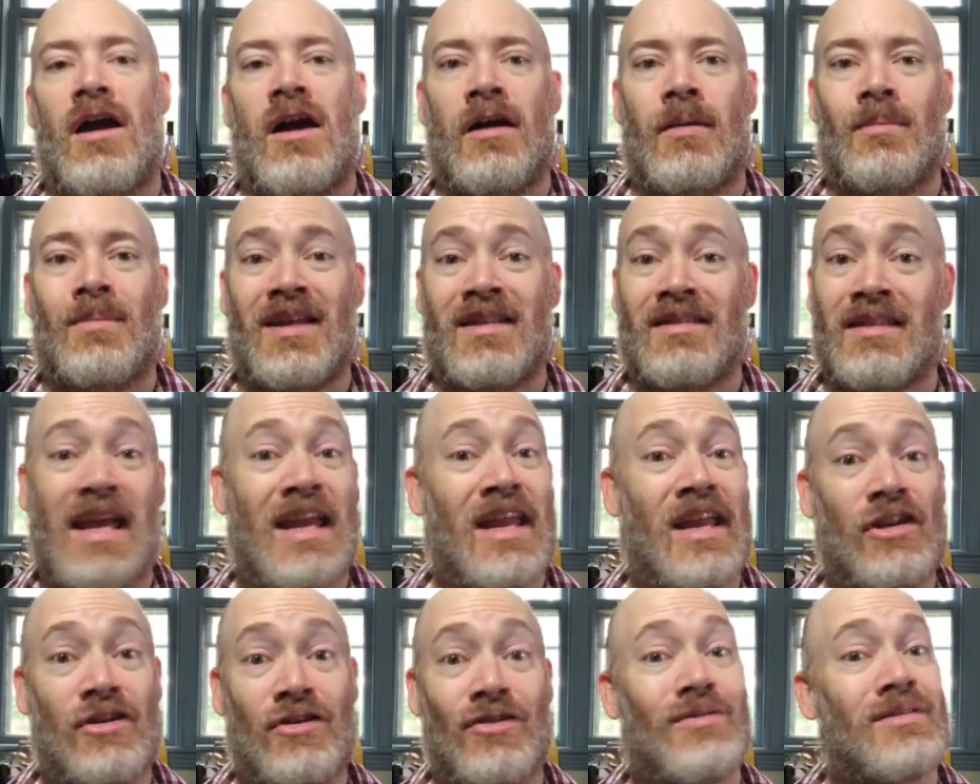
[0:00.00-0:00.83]
that they
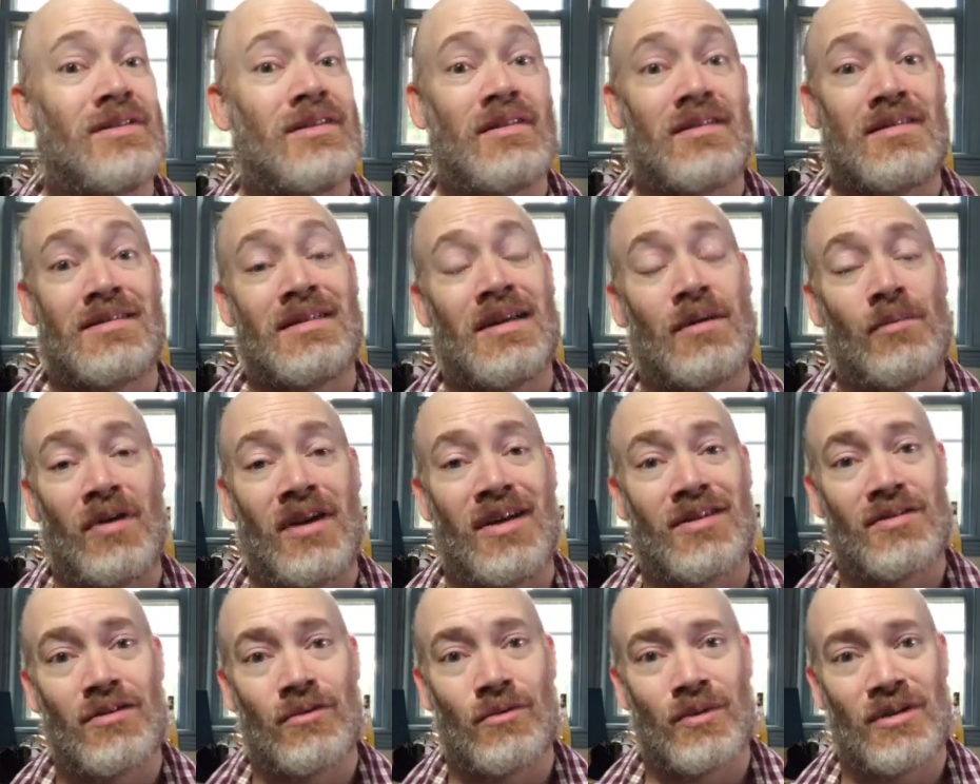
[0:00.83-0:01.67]
can use in the same way
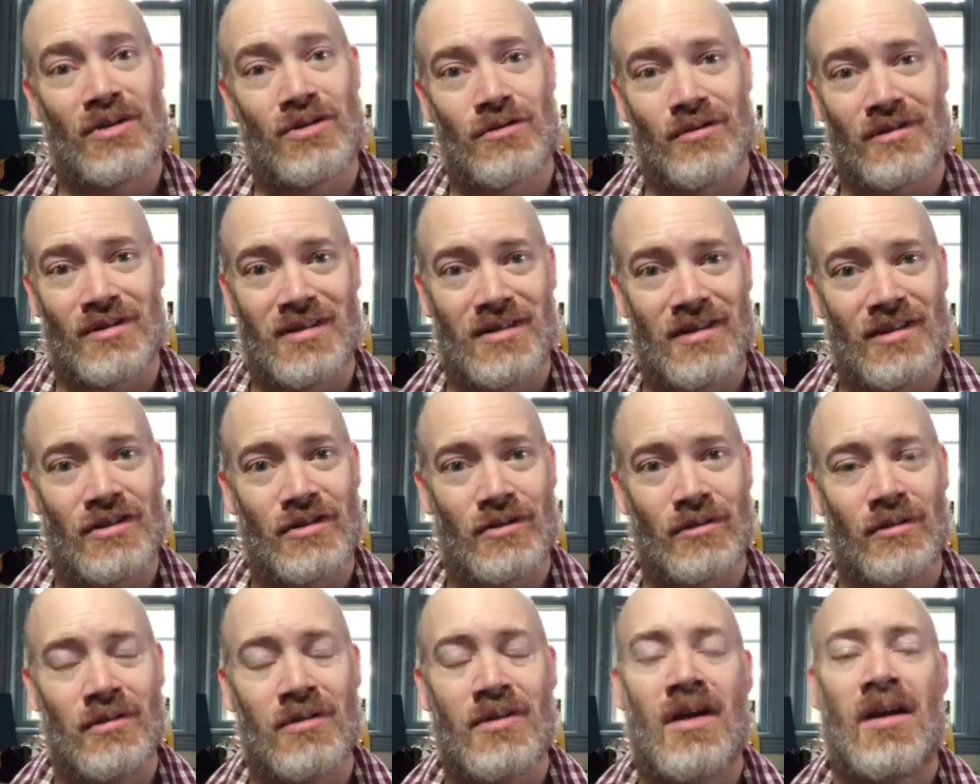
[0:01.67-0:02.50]
as the original
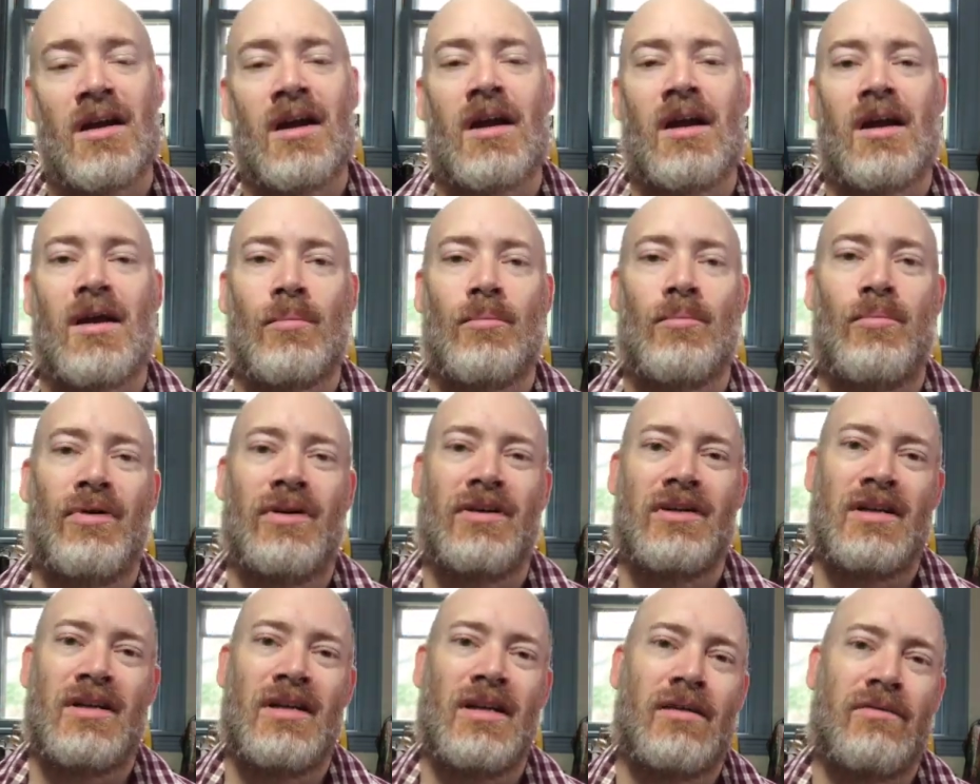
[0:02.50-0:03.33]
sigil.
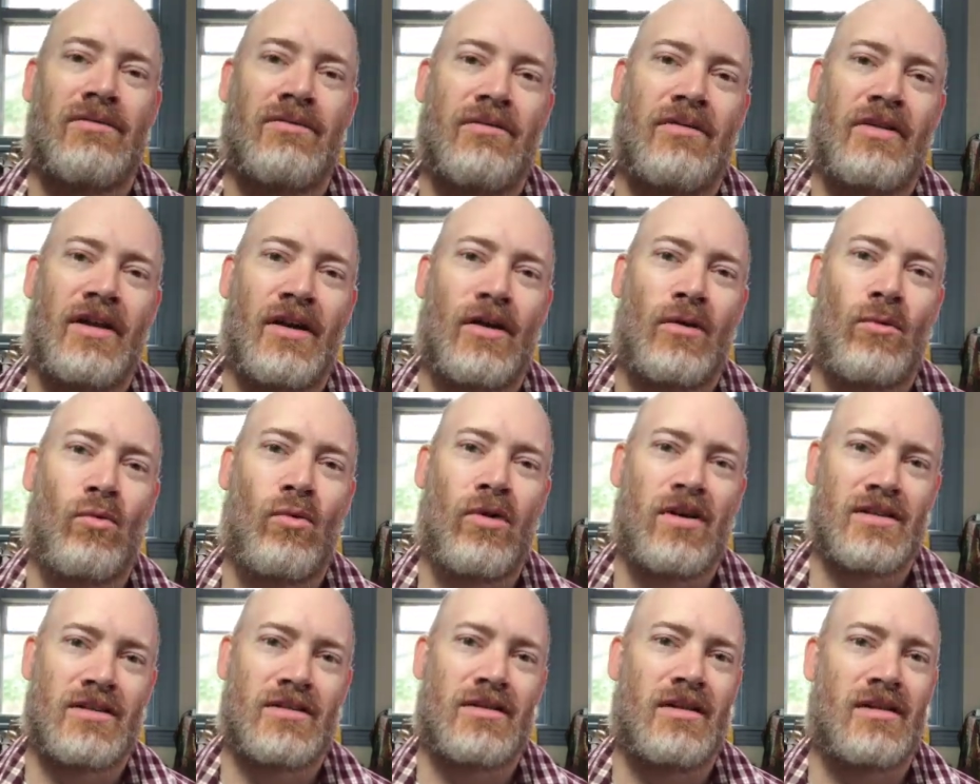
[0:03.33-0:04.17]
But if they're
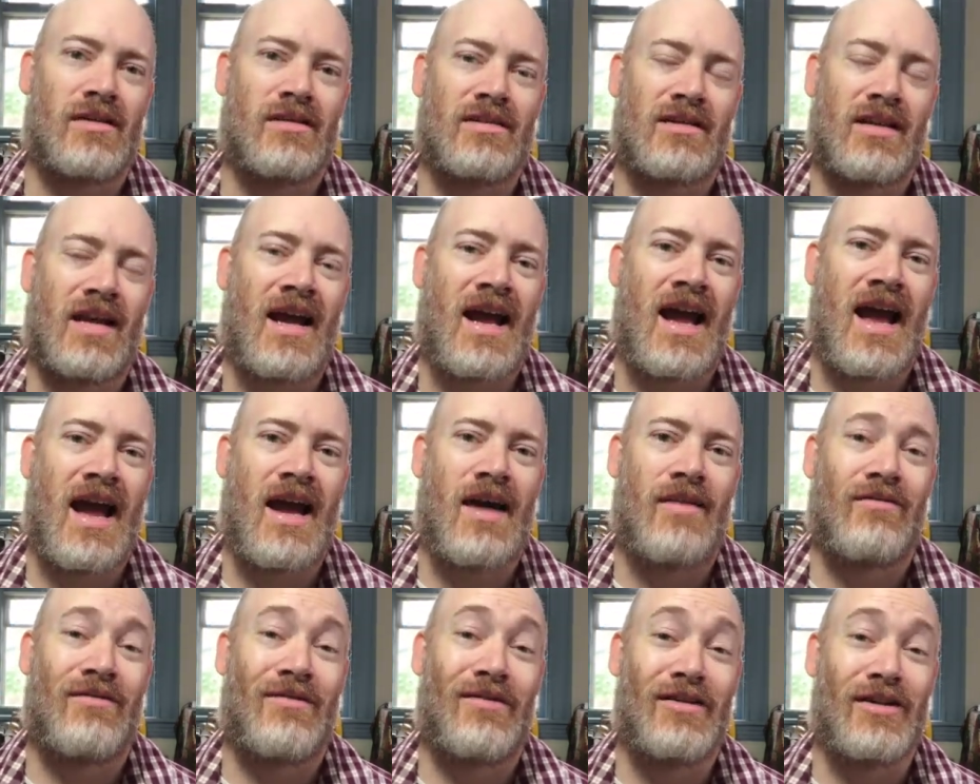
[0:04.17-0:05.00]
wanting to
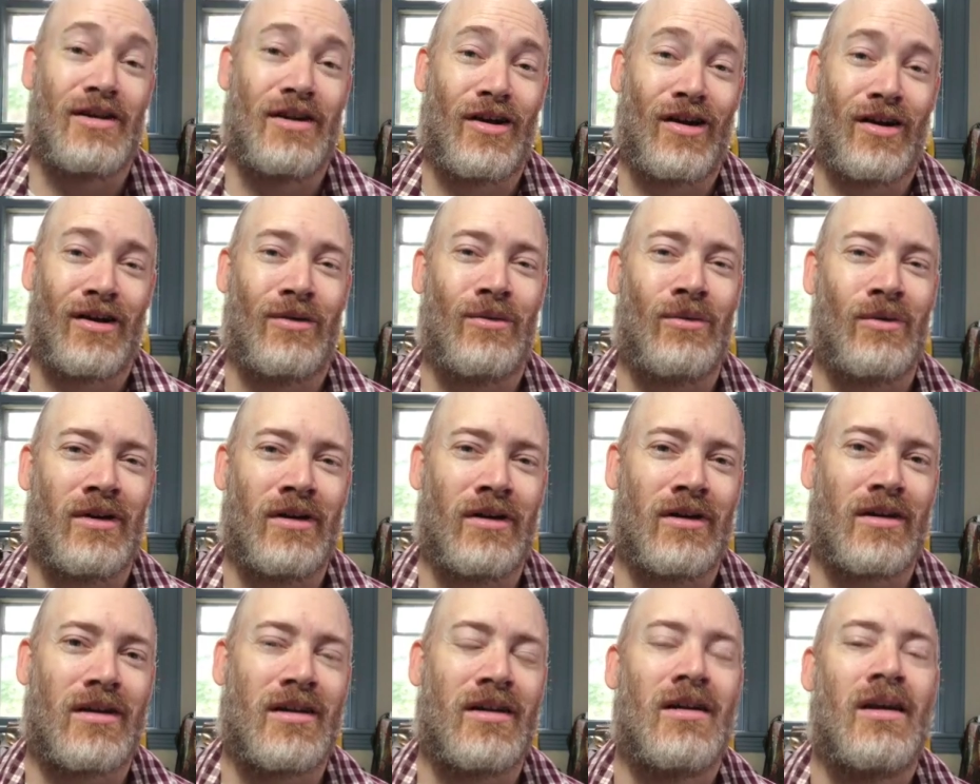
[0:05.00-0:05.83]
have the
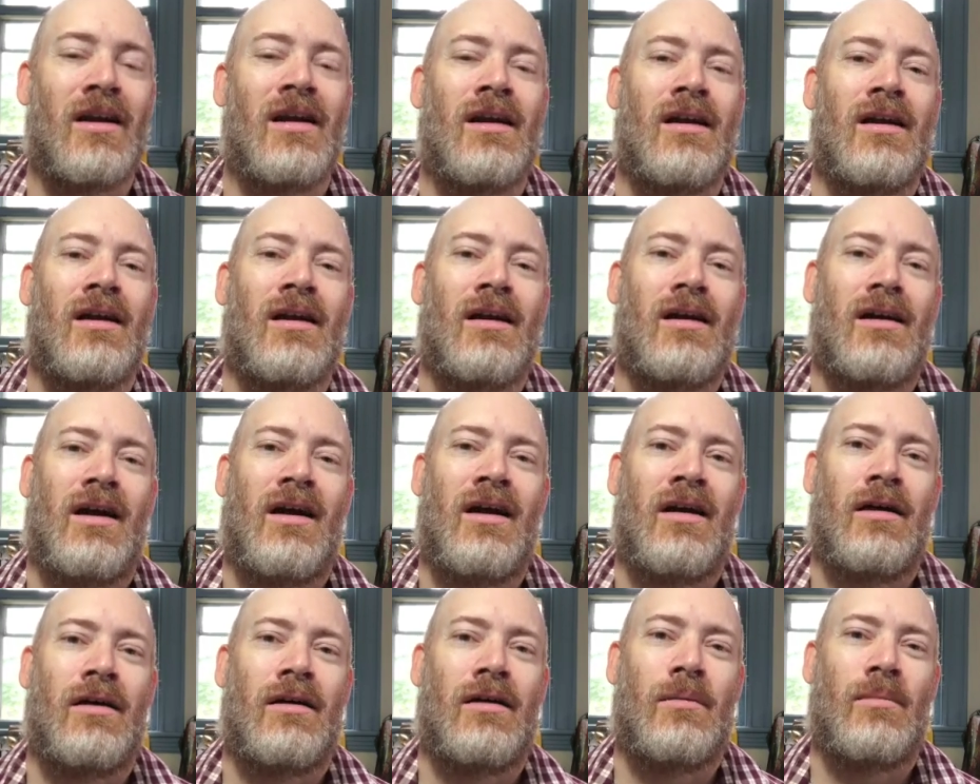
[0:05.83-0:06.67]
artwork,
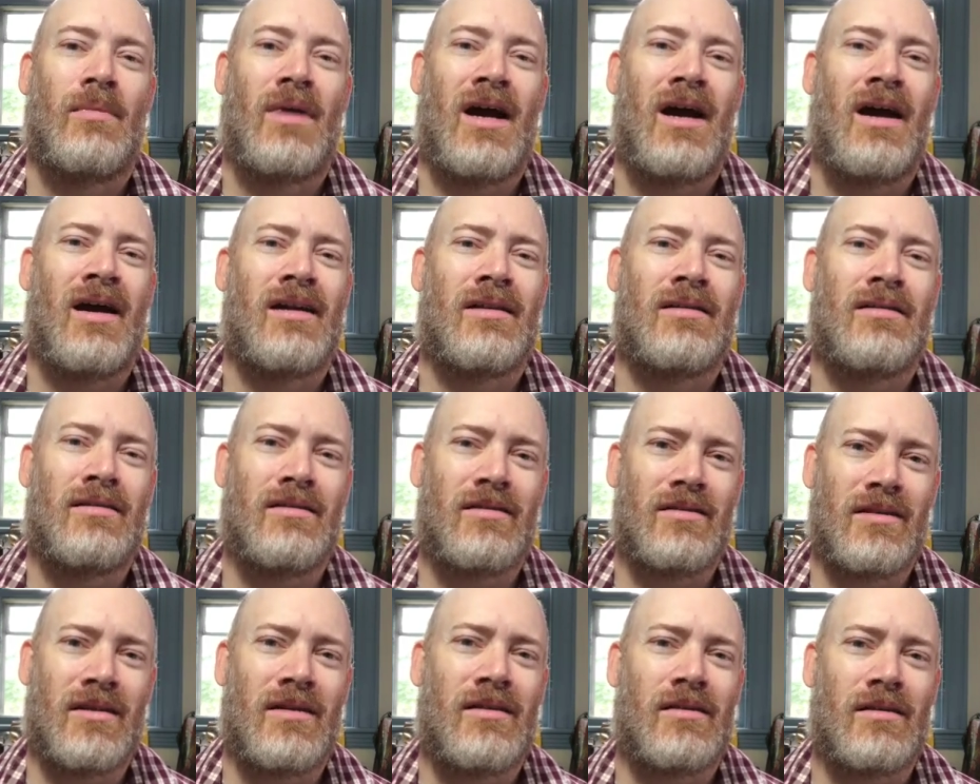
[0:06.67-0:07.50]
I
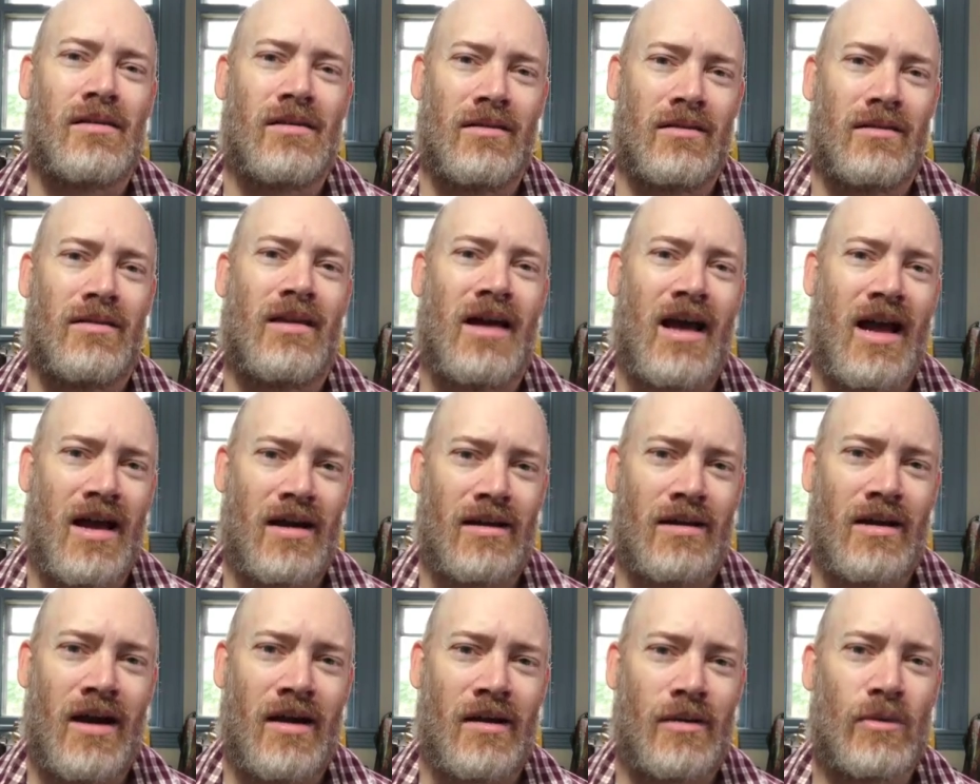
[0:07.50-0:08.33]
think that
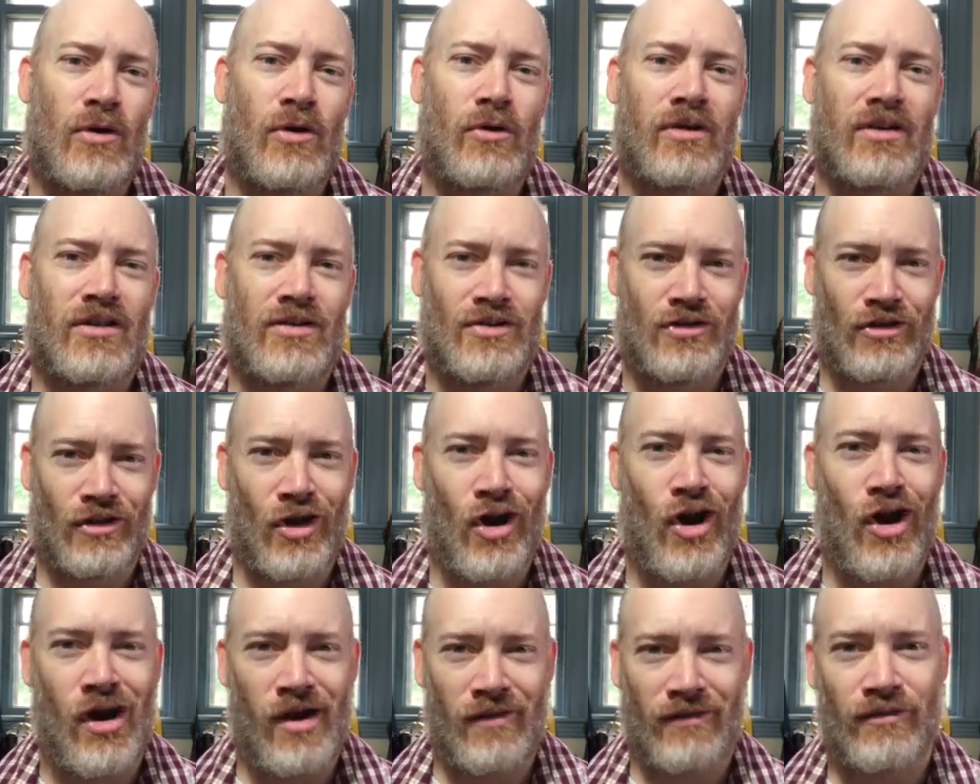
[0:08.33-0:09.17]
I'm going to start
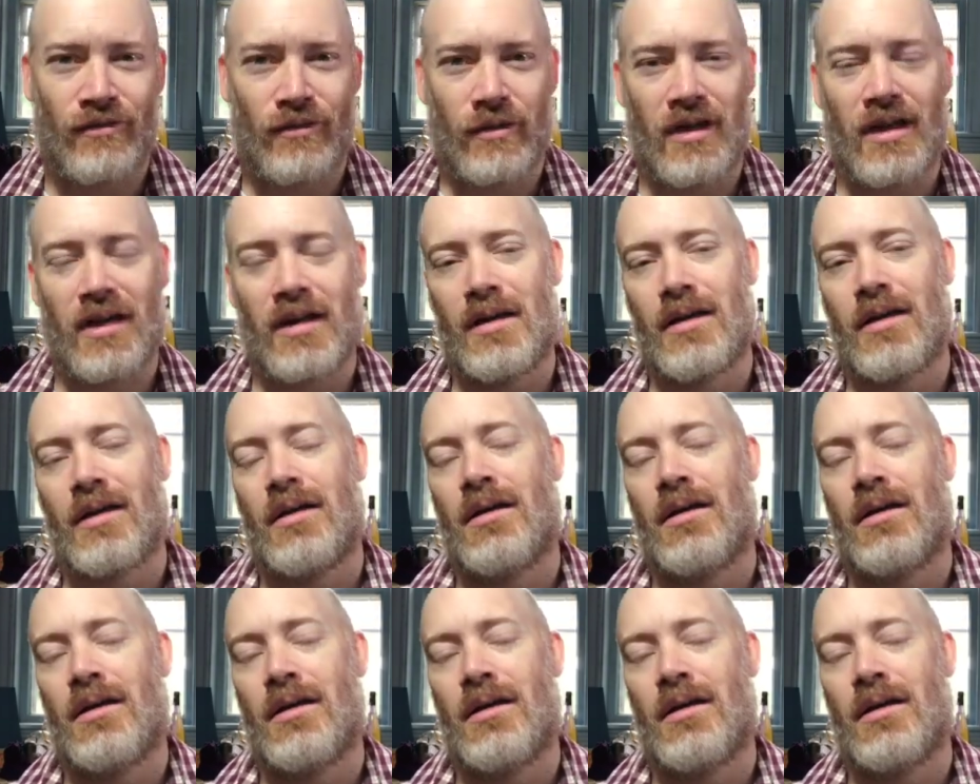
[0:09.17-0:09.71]
offering